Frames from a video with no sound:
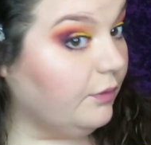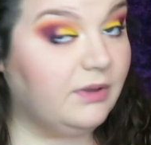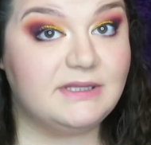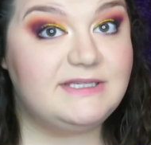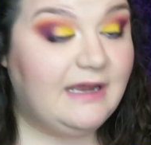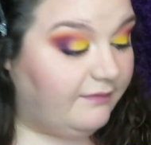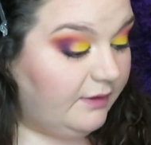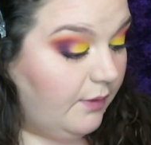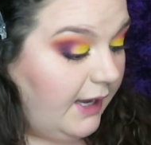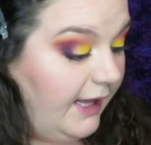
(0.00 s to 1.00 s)
Well, it's
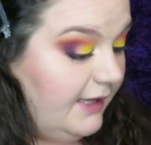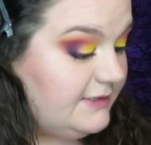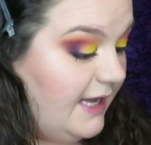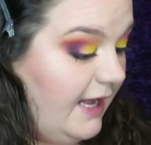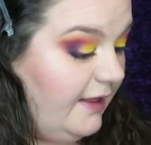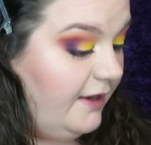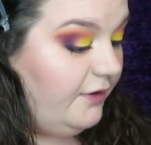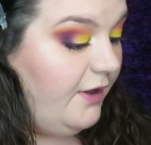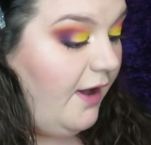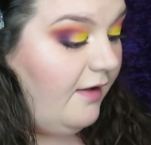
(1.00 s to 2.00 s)
definitely working as a
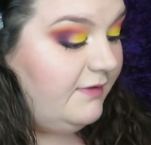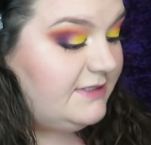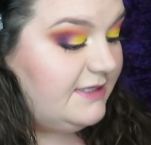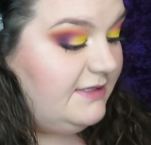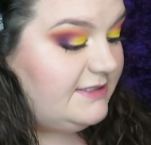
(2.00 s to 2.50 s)
highlighter. Now, obviously,